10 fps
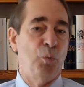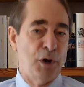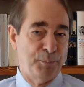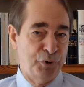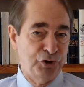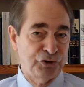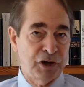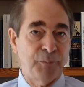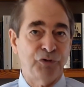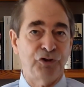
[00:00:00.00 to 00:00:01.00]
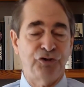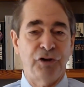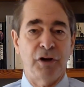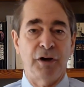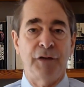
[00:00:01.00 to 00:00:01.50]
When push comes to
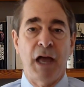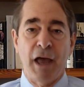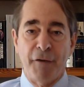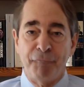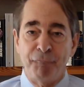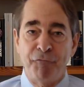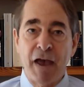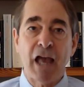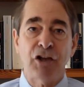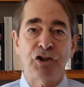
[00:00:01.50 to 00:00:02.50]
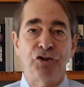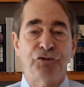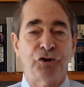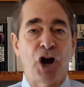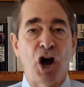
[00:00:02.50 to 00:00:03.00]
shove,
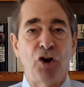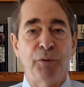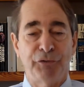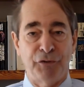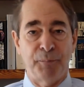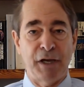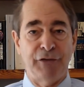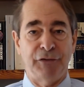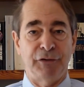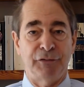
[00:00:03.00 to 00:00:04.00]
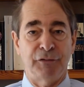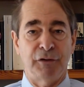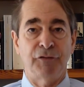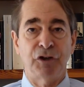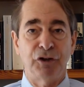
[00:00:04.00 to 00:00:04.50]
values are always the basis
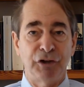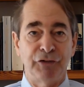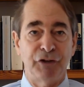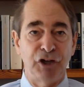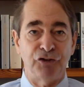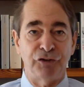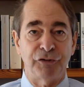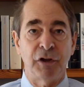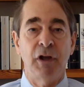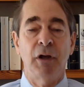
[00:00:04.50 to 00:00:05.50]
of good decisions,